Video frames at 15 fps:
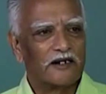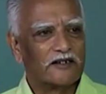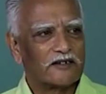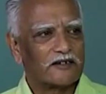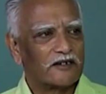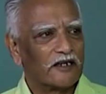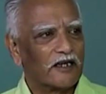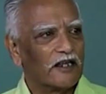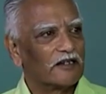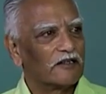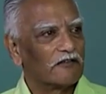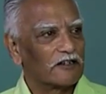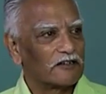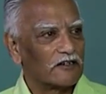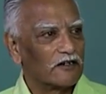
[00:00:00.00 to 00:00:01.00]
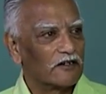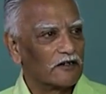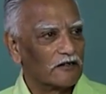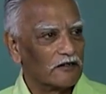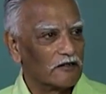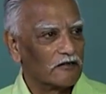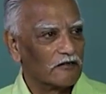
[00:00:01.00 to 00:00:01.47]
least in the western
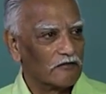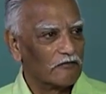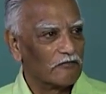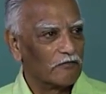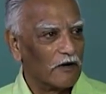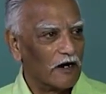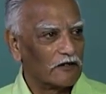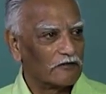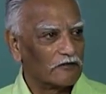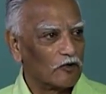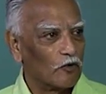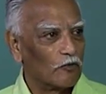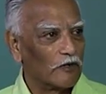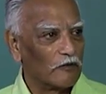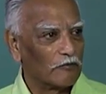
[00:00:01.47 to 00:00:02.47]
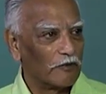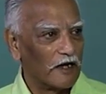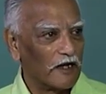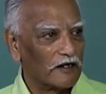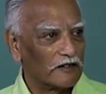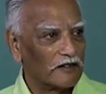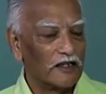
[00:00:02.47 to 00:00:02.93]
part of the Roman
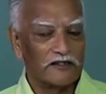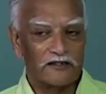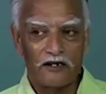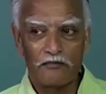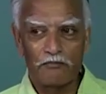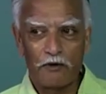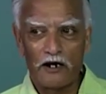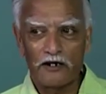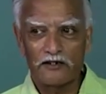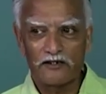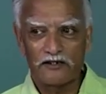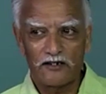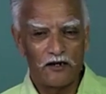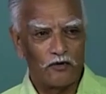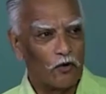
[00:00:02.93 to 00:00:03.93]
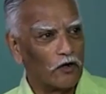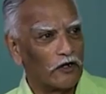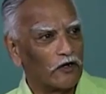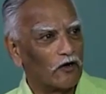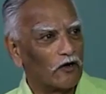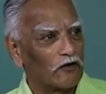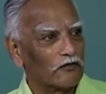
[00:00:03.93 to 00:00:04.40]
Empire. The eastern part is still
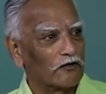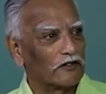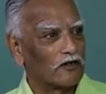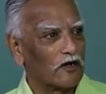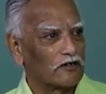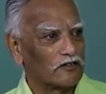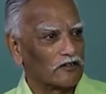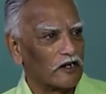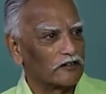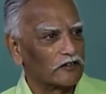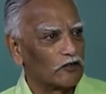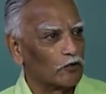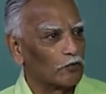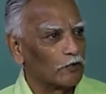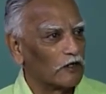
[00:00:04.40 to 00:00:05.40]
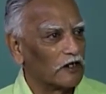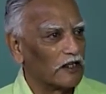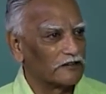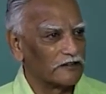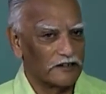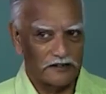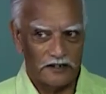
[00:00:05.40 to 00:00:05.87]
holding on with Constantinople
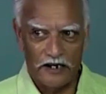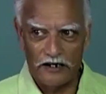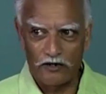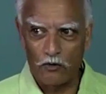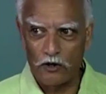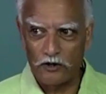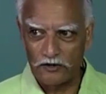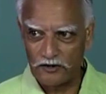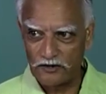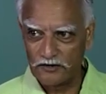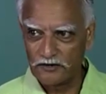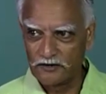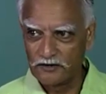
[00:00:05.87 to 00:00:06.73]
as its headquarters,